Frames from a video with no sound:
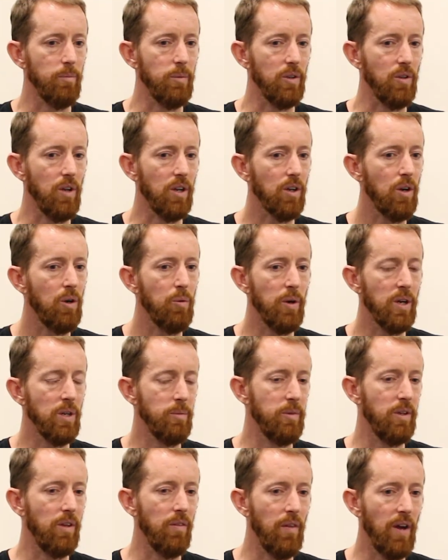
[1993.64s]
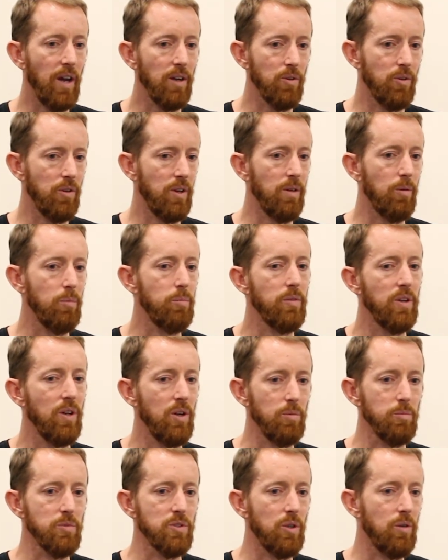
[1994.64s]
be like, oh, wait a minute, that could
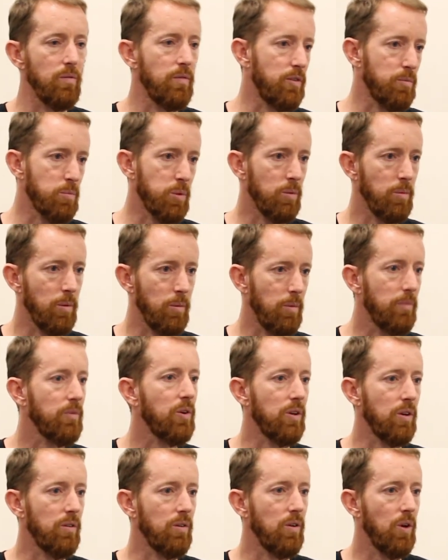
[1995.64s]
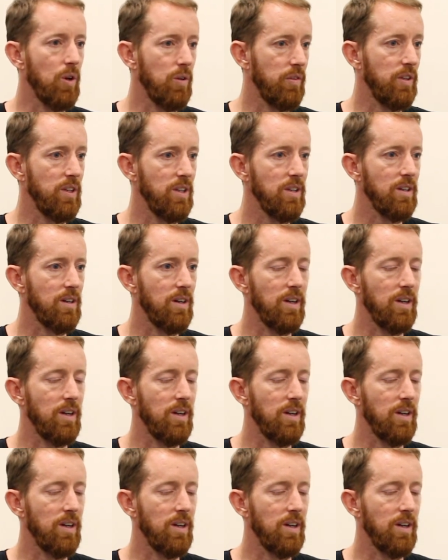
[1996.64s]
help solve this problem I've got over here.